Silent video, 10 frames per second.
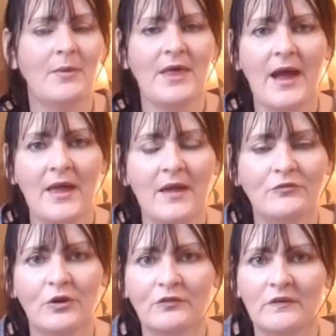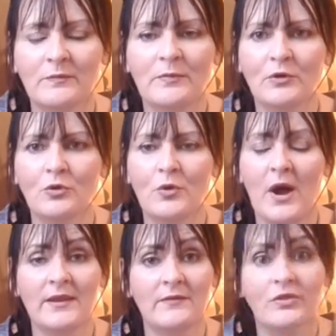But I have noticed people
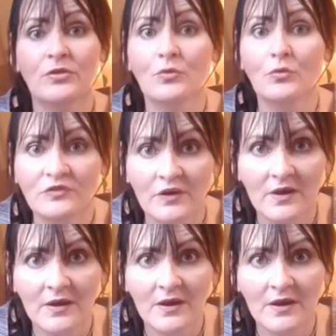who I never thought